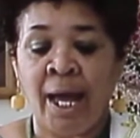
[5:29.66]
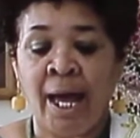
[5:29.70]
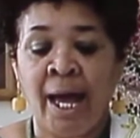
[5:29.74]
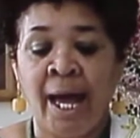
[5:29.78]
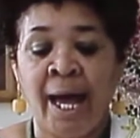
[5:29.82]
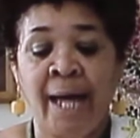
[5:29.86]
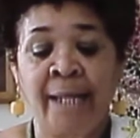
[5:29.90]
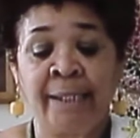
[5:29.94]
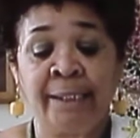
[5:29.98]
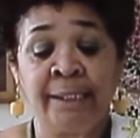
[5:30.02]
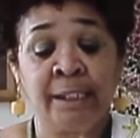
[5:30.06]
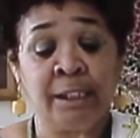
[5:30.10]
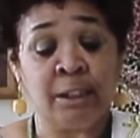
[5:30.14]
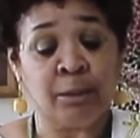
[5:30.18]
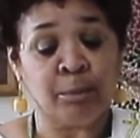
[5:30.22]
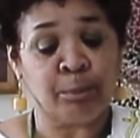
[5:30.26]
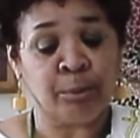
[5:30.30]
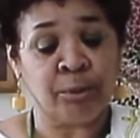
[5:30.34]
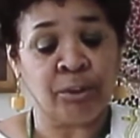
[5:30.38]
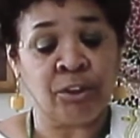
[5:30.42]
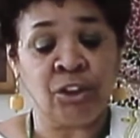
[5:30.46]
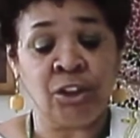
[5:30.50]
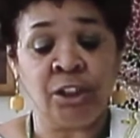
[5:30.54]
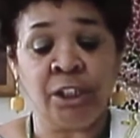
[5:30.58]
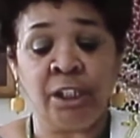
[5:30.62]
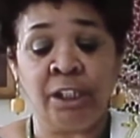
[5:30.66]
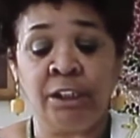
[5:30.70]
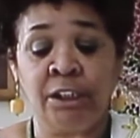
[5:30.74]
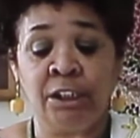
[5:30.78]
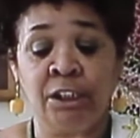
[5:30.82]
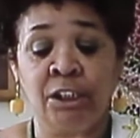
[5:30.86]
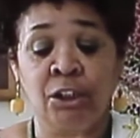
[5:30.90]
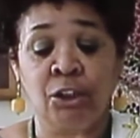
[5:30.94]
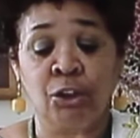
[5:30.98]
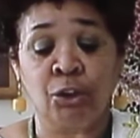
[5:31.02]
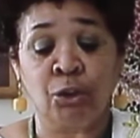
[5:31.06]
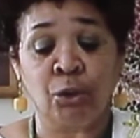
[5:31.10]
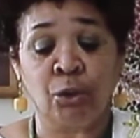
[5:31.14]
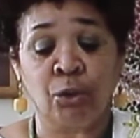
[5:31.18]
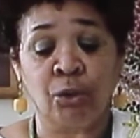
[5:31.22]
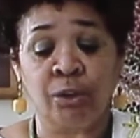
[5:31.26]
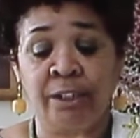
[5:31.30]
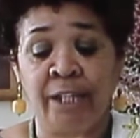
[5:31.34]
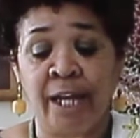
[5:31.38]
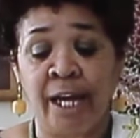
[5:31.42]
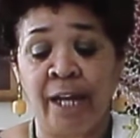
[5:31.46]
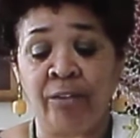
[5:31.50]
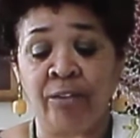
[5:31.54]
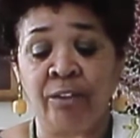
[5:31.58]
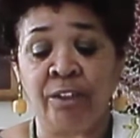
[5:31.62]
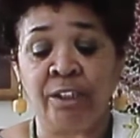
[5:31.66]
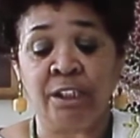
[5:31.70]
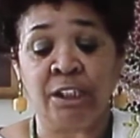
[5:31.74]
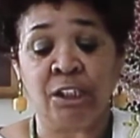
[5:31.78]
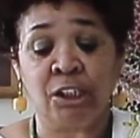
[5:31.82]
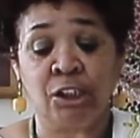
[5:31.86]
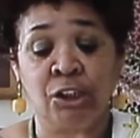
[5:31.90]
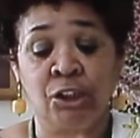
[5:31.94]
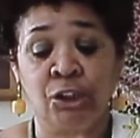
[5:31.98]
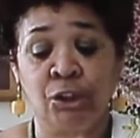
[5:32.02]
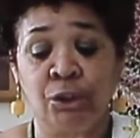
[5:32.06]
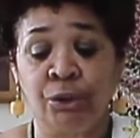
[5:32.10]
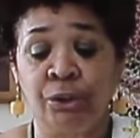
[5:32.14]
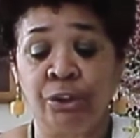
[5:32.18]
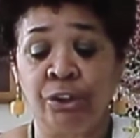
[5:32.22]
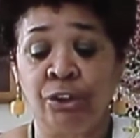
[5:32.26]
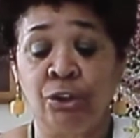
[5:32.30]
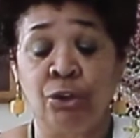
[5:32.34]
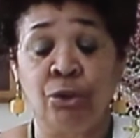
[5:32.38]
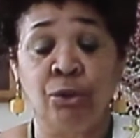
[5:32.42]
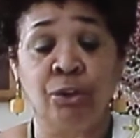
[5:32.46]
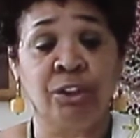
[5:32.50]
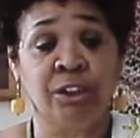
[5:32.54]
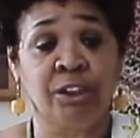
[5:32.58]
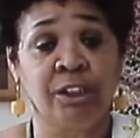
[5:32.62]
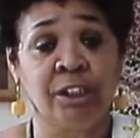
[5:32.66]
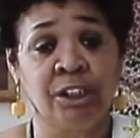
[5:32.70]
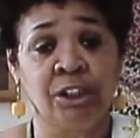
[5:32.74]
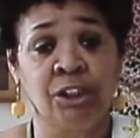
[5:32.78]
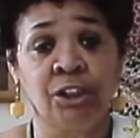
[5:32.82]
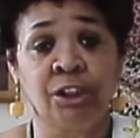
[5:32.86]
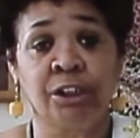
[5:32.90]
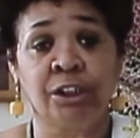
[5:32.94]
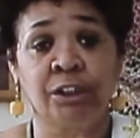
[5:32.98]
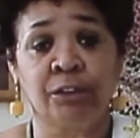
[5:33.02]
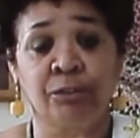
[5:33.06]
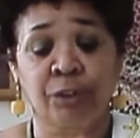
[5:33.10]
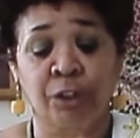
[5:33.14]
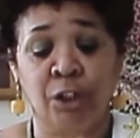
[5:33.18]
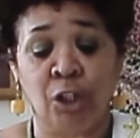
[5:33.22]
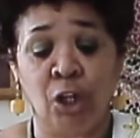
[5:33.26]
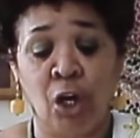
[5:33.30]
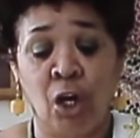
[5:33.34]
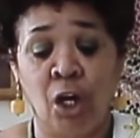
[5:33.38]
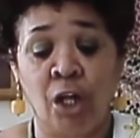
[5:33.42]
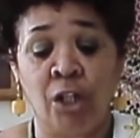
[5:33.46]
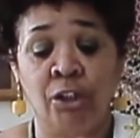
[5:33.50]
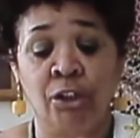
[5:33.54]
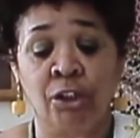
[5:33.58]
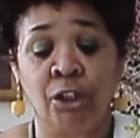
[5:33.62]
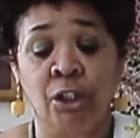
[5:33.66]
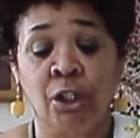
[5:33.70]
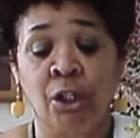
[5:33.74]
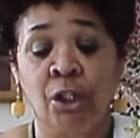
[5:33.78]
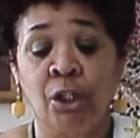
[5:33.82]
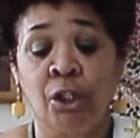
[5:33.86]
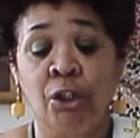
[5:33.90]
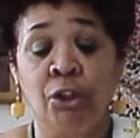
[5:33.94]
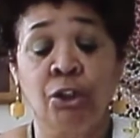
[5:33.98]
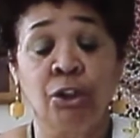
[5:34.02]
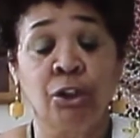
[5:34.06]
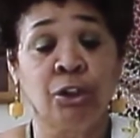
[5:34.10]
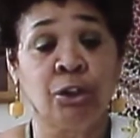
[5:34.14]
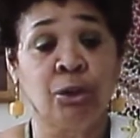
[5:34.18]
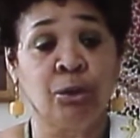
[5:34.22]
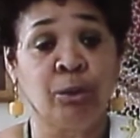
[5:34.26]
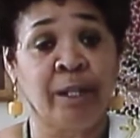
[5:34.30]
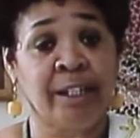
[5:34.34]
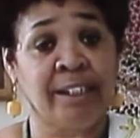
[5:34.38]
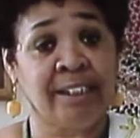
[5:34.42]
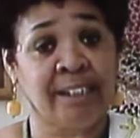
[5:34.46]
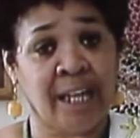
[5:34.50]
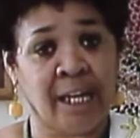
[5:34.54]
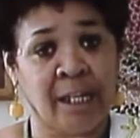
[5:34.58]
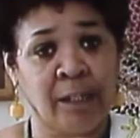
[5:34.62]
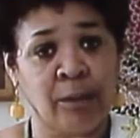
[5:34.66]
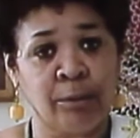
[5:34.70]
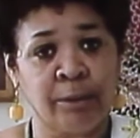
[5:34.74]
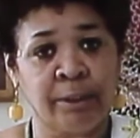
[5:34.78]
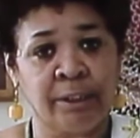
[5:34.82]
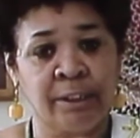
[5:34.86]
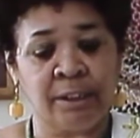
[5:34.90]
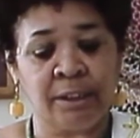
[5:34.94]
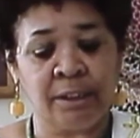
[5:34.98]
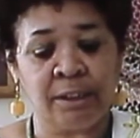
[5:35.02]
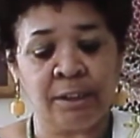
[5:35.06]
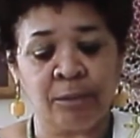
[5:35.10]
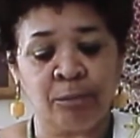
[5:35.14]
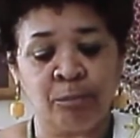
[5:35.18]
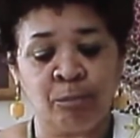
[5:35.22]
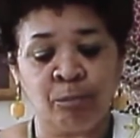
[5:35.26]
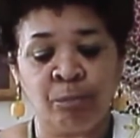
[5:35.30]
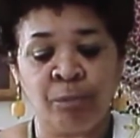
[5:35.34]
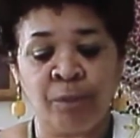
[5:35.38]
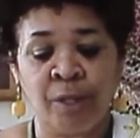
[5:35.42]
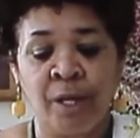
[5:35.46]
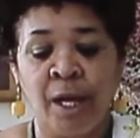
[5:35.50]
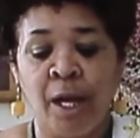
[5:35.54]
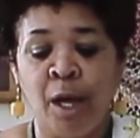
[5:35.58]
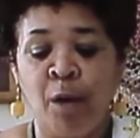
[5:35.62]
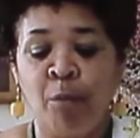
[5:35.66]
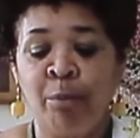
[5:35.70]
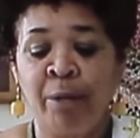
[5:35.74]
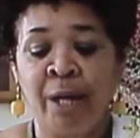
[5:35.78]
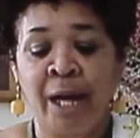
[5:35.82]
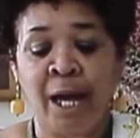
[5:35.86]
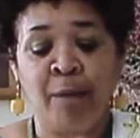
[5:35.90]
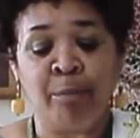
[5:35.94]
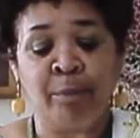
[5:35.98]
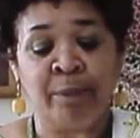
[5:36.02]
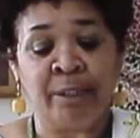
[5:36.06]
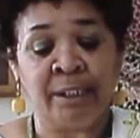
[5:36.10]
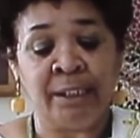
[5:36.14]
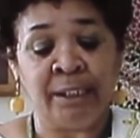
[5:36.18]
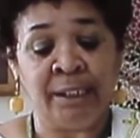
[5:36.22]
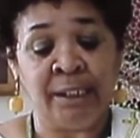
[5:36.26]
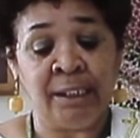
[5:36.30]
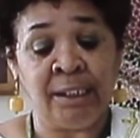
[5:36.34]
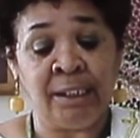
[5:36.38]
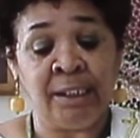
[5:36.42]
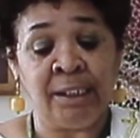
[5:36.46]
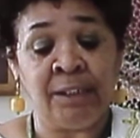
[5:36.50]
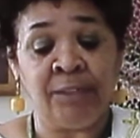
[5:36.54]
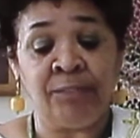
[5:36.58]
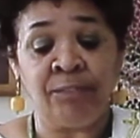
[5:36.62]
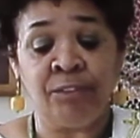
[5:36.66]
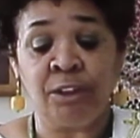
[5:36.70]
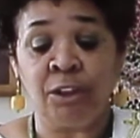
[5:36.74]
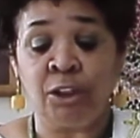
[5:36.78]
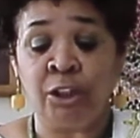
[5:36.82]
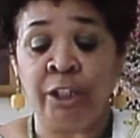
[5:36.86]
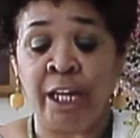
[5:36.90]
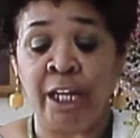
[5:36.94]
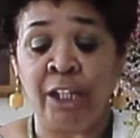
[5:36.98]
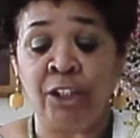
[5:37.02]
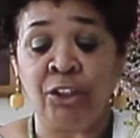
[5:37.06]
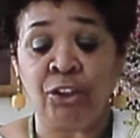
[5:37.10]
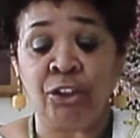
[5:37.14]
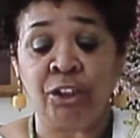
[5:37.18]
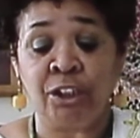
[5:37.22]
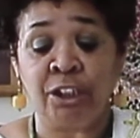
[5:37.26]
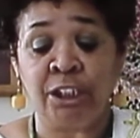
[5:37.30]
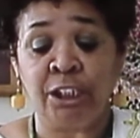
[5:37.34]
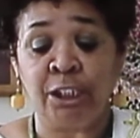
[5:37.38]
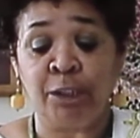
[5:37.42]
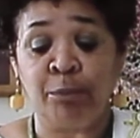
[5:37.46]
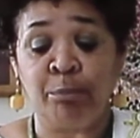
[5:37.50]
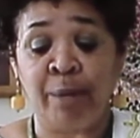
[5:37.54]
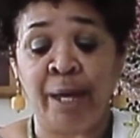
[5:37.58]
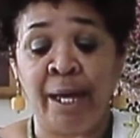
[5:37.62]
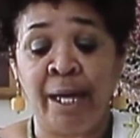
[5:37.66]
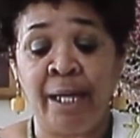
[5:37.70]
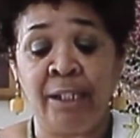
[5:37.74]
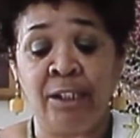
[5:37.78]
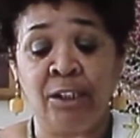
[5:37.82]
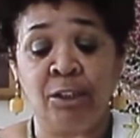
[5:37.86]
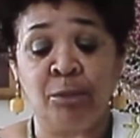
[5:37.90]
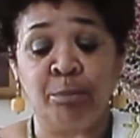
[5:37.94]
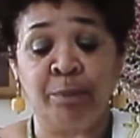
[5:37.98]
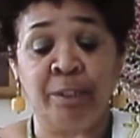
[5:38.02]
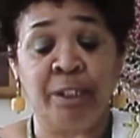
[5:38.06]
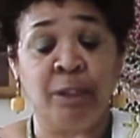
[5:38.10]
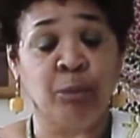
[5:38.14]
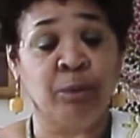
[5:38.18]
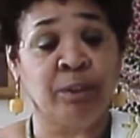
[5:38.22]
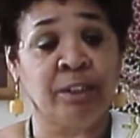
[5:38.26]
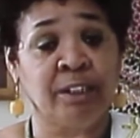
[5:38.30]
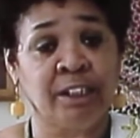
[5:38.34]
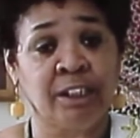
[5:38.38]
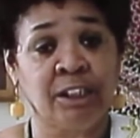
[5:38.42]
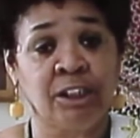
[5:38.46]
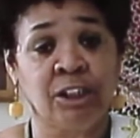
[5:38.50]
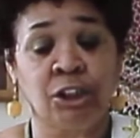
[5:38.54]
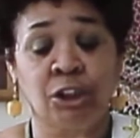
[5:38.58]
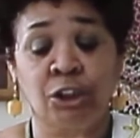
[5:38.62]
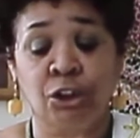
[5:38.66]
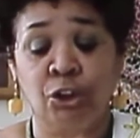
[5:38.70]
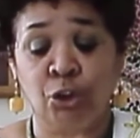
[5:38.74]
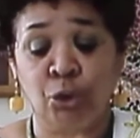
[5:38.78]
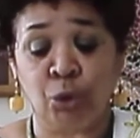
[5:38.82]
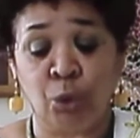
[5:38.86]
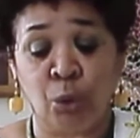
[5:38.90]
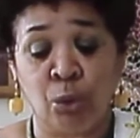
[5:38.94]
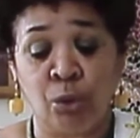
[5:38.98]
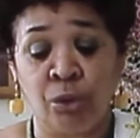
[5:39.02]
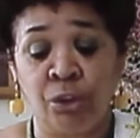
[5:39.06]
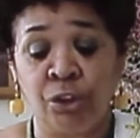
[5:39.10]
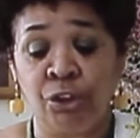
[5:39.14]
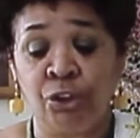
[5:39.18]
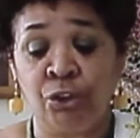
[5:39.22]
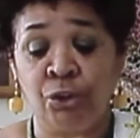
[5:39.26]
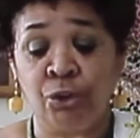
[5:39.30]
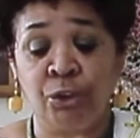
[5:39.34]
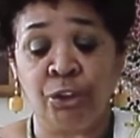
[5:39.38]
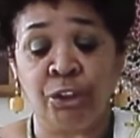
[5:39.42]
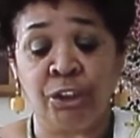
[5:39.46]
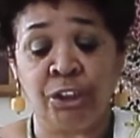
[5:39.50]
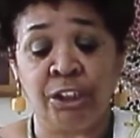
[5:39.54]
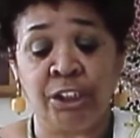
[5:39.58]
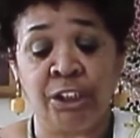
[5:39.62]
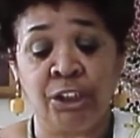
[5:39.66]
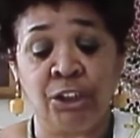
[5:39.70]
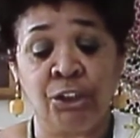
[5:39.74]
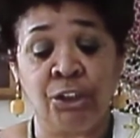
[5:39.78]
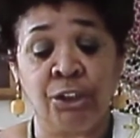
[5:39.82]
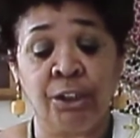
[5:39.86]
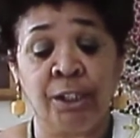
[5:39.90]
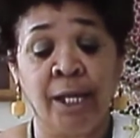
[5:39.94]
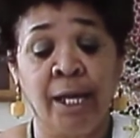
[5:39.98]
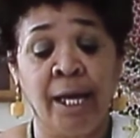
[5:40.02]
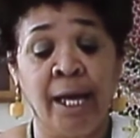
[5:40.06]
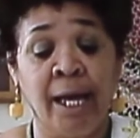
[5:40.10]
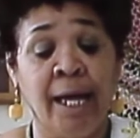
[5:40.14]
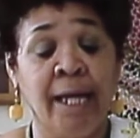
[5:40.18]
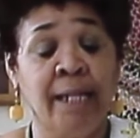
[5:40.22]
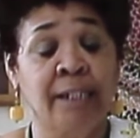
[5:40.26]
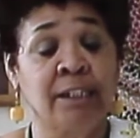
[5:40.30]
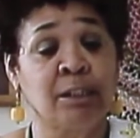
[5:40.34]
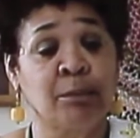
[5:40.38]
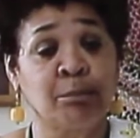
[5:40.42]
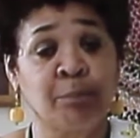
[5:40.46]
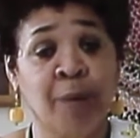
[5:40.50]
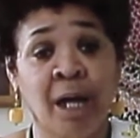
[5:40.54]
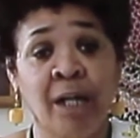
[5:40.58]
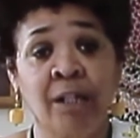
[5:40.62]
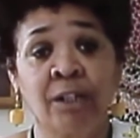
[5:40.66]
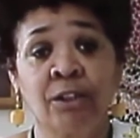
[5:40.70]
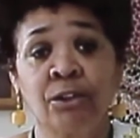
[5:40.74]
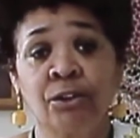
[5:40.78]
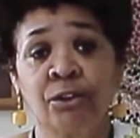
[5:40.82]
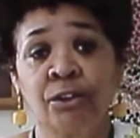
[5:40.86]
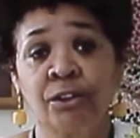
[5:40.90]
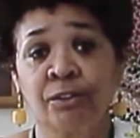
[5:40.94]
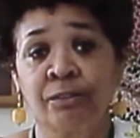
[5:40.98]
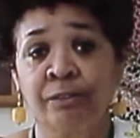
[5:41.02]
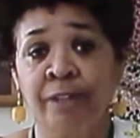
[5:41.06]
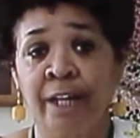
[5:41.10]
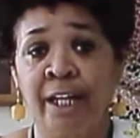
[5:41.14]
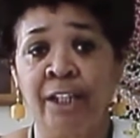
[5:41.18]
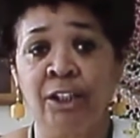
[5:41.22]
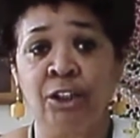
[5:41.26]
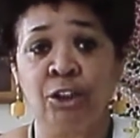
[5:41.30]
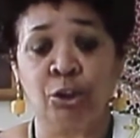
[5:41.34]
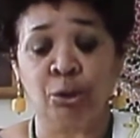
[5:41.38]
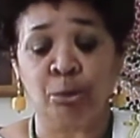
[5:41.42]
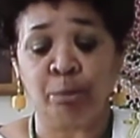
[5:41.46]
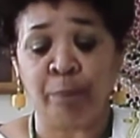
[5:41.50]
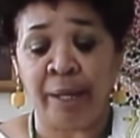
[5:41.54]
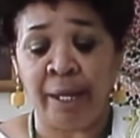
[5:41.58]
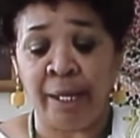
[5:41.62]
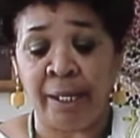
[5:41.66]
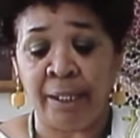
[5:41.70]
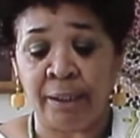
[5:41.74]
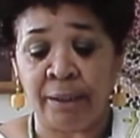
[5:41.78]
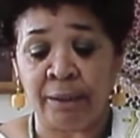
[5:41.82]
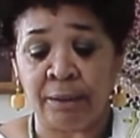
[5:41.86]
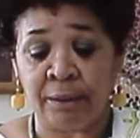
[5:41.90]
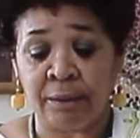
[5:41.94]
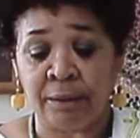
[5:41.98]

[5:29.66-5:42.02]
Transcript: I did appreciate the controller's accuracy concerning jurisdiction in regards to U.S. equities, but I believed National City Bank to be within the controller's jurisdiction as the monitors of National Bank.